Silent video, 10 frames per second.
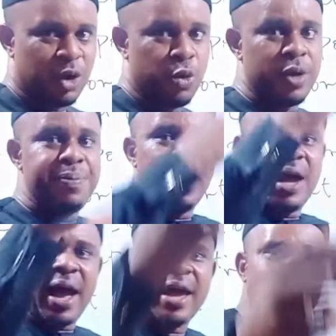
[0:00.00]
will be
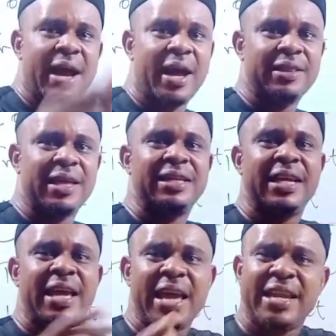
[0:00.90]
higher than
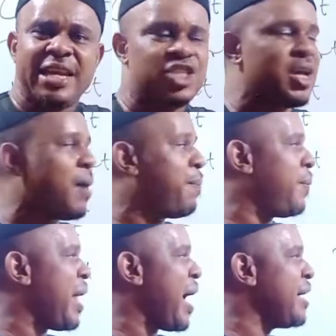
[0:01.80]
the energy
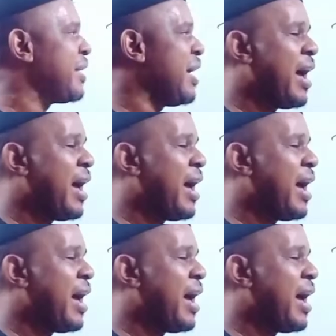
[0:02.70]
applied